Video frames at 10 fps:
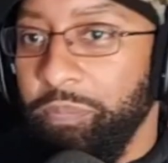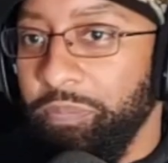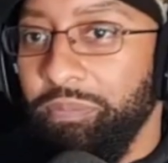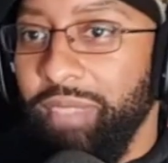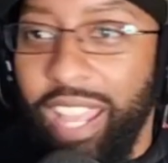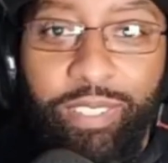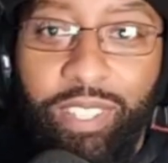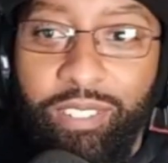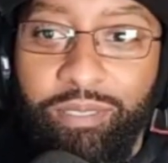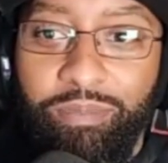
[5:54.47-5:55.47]
that's it.
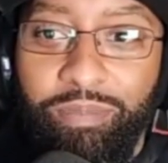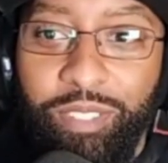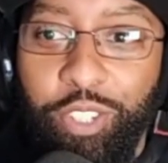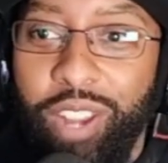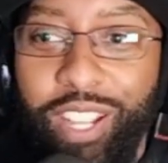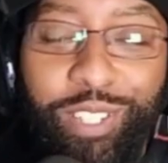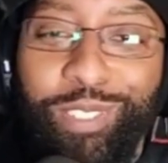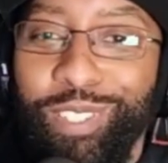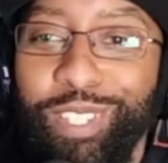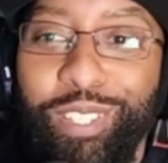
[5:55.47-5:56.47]
You're not going to
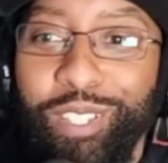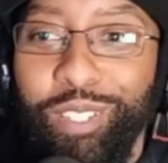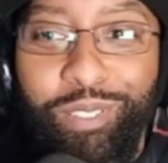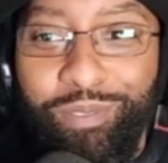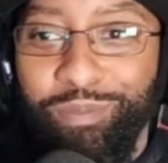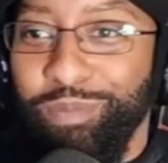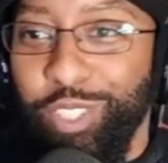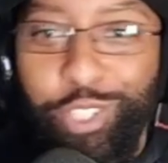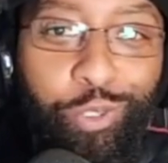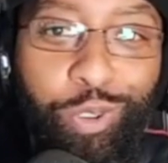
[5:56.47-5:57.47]
see the
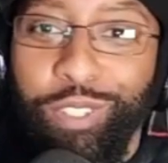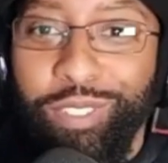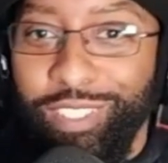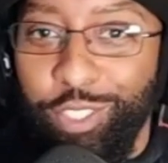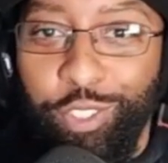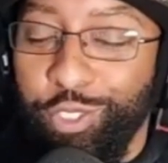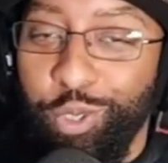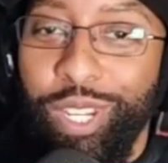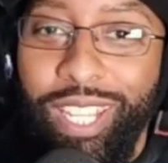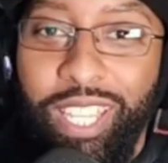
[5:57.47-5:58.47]
destroy
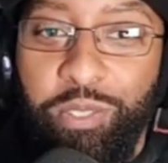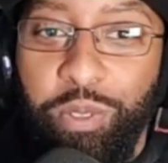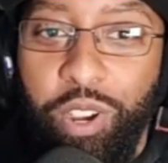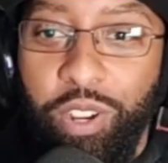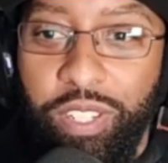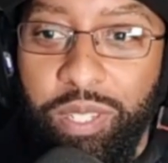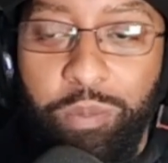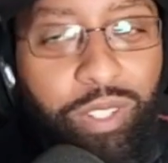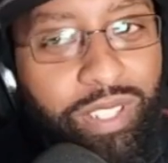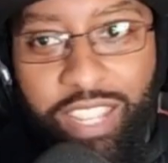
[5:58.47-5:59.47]
it and get 2 cards
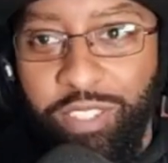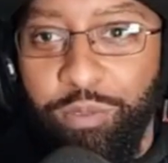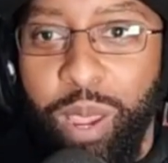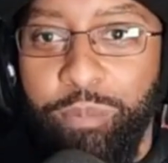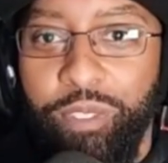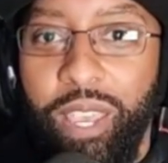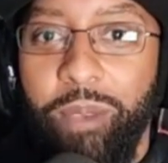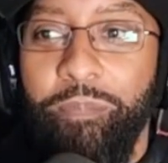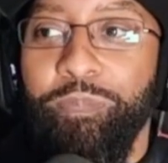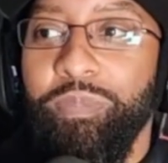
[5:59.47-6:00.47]
anymore. That's a wrap for that.
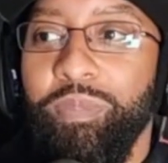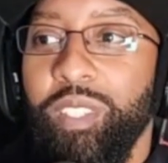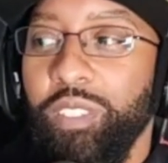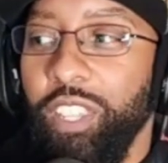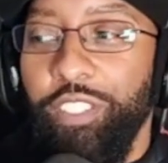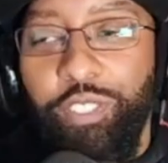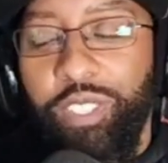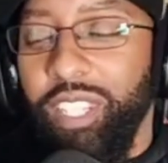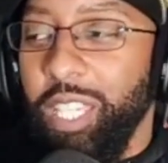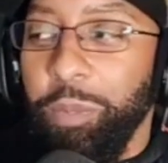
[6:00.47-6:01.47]
It's just
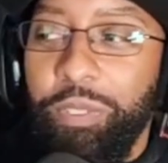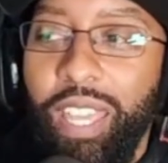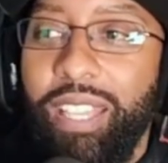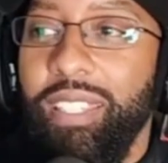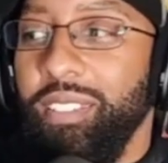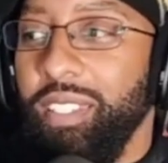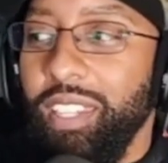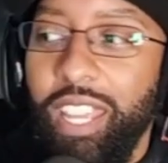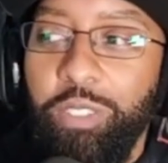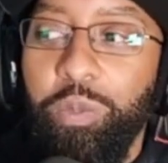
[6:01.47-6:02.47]
going to keep cycling to the
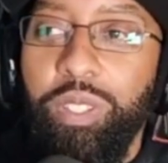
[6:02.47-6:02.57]
next one till